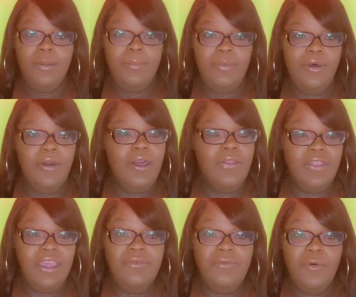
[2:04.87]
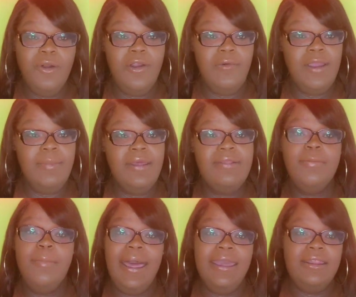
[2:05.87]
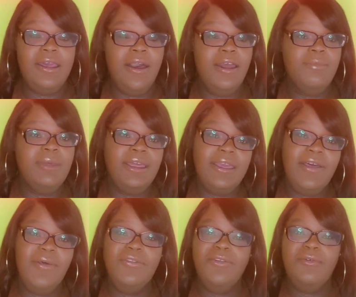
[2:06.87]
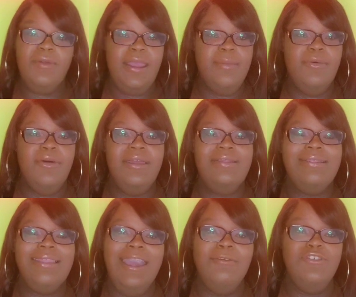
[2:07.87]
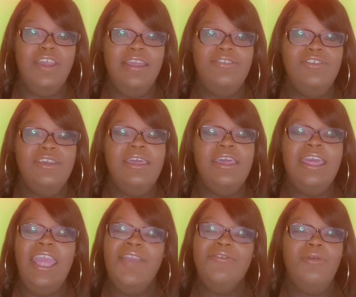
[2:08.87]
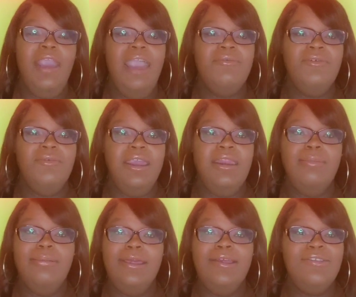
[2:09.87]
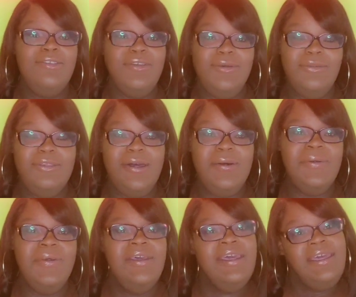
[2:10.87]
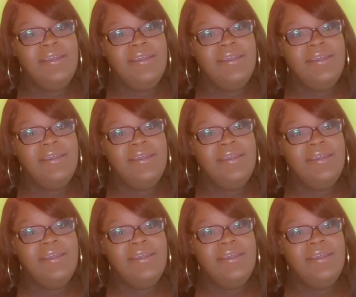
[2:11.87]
from the book, The Four Agreements by Don Miguel. It's a great book. It's life-changing. If you haven't read it, please do so.